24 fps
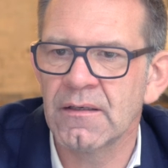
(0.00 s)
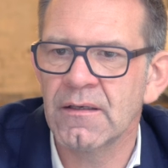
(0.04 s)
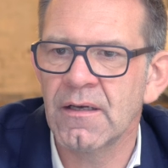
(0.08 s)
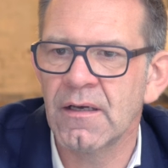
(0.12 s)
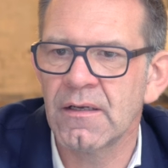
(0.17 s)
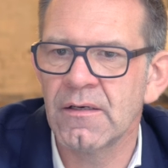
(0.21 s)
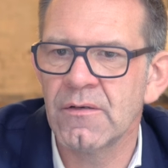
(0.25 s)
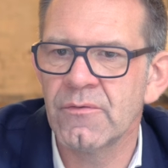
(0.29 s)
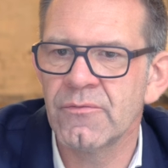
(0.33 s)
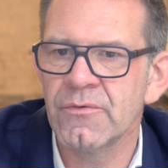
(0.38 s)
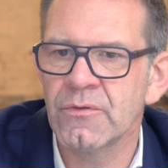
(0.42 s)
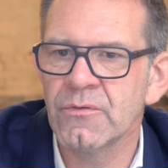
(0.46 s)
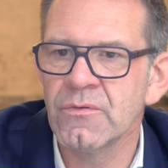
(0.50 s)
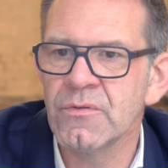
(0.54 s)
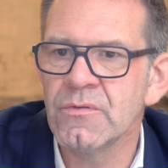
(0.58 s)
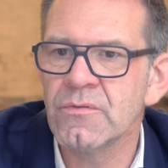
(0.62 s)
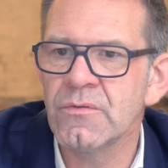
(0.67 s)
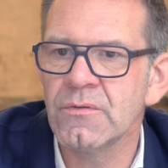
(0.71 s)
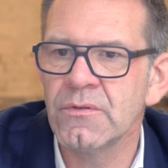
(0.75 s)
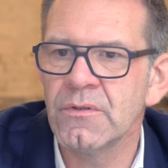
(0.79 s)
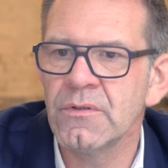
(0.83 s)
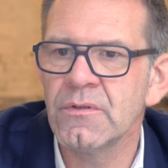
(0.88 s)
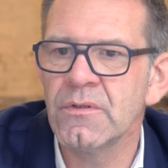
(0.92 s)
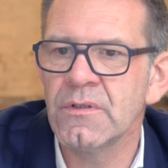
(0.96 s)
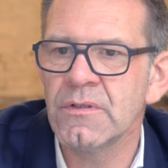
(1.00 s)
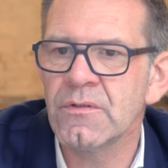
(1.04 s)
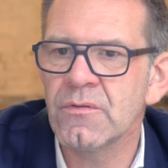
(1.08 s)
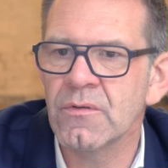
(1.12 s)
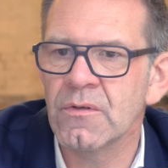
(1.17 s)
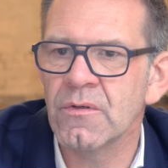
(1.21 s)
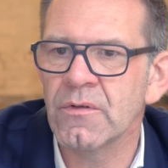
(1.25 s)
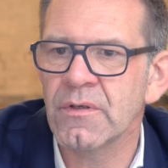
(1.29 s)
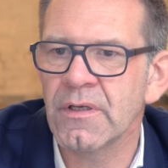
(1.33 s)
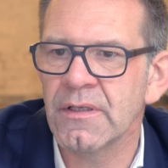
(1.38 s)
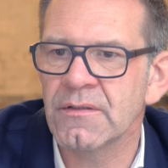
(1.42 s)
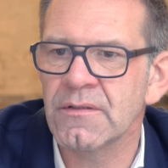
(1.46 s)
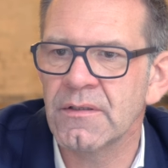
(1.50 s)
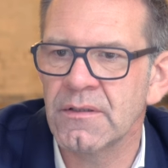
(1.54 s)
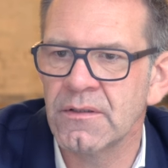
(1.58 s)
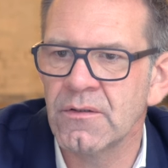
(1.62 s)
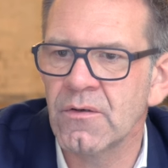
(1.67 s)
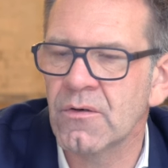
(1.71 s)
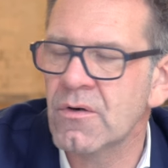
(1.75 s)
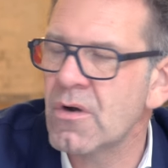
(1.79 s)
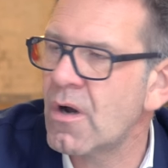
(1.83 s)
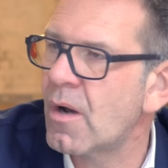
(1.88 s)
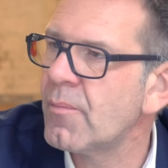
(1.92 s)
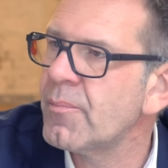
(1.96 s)
kind of you need, you need to look at
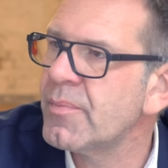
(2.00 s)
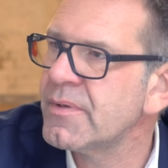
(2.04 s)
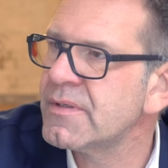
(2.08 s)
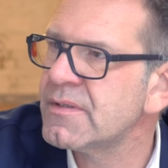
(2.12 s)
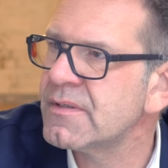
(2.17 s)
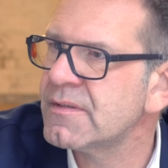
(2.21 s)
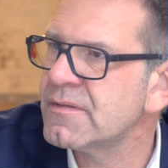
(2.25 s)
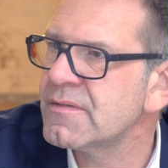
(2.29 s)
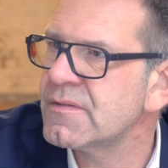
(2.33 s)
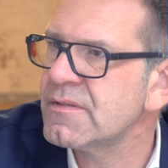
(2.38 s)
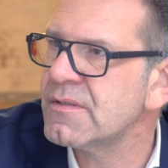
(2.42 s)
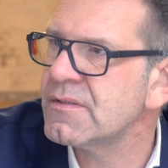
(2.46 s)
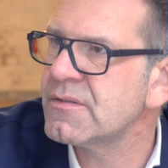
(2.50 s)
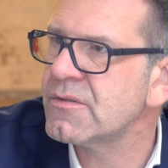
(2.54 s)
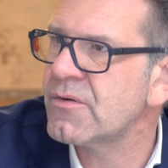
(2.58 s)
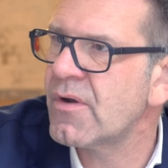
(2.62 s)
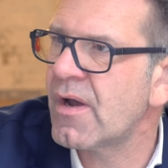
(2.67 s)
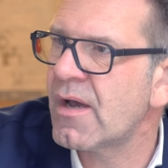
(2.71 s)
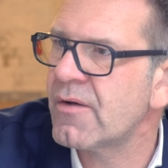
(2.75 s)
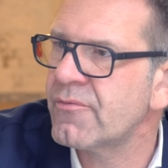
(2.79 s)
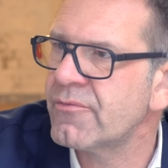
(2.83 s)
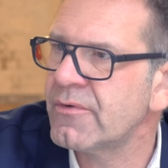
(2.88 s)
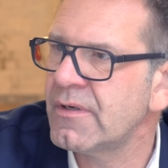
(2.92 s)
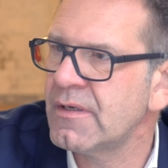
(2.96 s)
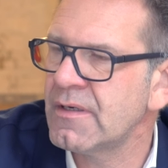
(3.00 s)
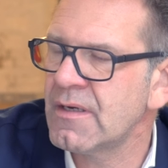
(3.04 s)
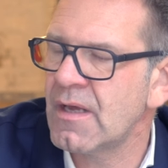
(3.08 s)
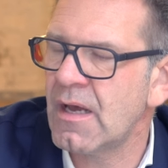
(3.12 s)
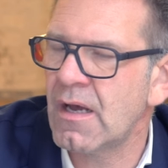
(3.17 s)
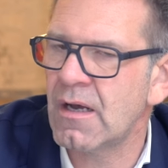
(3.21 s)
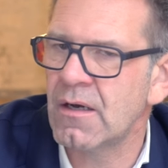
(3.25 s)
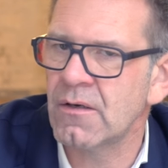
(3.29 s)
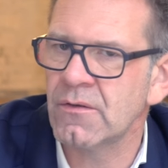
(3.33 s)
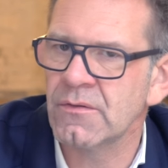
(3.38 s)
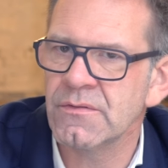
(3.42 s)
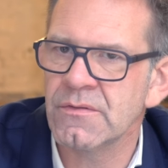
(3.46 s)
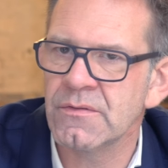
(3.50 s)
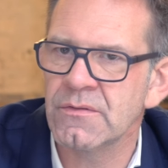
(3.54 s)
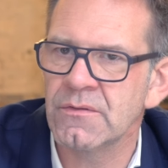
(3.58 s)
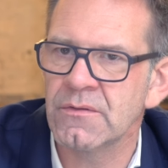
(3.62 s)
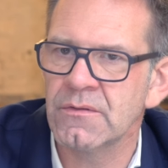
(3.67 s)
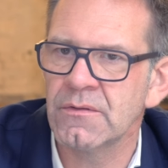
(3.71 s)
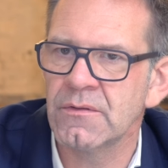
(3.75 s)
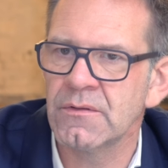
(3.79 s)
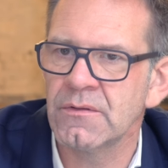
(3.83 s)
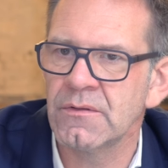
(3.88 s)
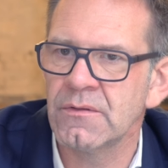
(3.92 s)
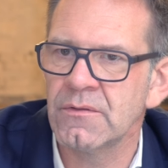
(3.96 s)
your competencies you have in house.
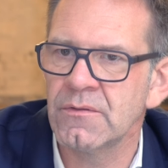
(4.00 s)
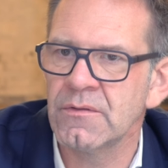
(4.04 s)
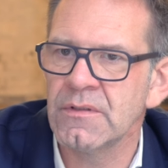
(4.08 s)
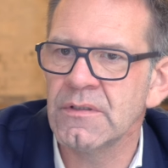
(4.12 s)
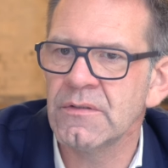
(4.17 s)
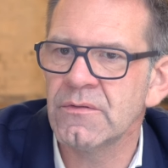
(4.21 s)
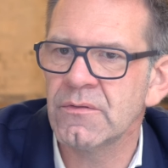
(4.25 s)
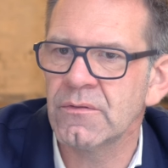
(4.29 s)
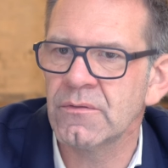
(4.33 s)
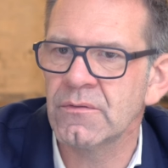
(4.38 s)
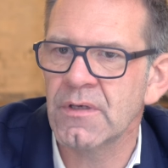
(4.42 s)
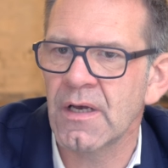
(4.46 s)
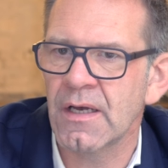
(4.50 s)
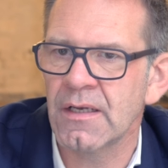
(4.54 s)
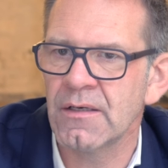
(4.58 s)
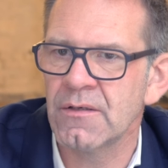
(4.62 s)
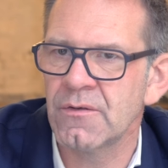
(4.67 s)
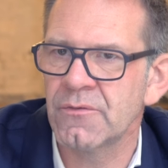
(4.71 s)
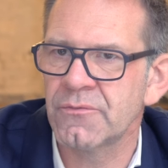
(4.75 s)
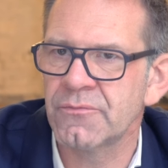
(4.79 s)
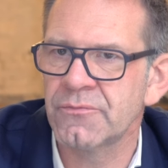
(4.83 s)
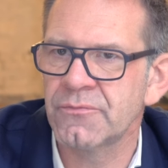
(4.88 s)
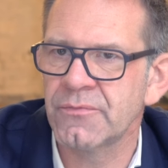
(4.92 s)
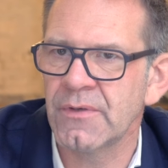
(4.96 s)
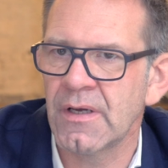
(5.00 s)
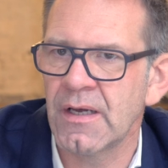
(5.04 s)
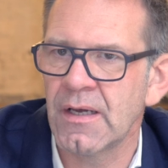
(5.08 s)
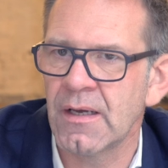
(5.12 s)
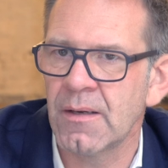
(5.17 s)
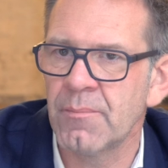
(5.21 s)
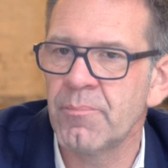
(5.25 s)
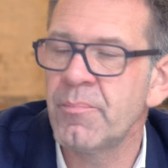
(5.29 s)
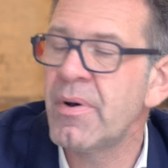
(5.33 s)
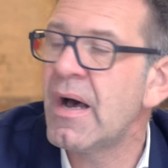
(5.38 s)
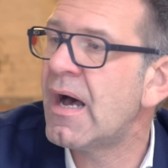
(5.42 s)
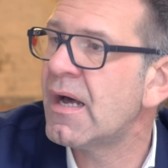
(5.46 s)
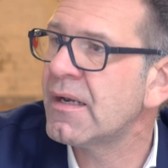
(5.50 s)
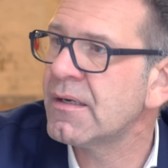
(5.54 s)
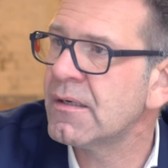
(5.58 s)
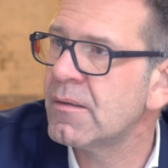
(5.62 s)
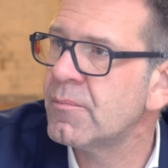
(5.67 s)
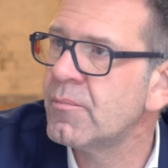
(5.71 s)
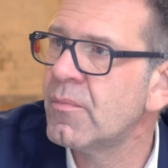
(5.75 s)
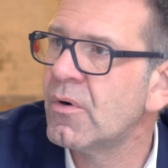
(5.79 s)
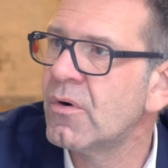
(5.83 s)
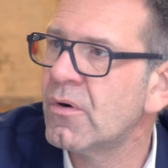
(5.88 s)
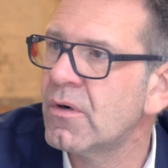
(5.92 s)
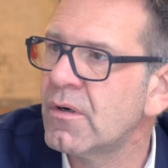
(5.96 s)
You, you need to kind of uh, partner
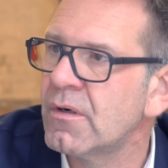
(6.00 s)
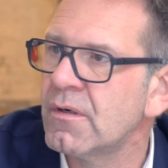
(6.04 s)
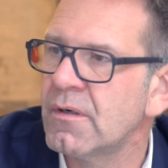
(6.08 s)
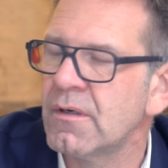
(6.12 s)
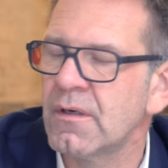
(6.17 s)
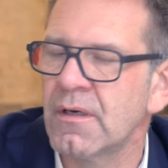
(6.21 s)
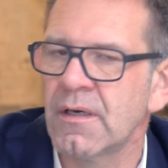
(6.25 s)
more.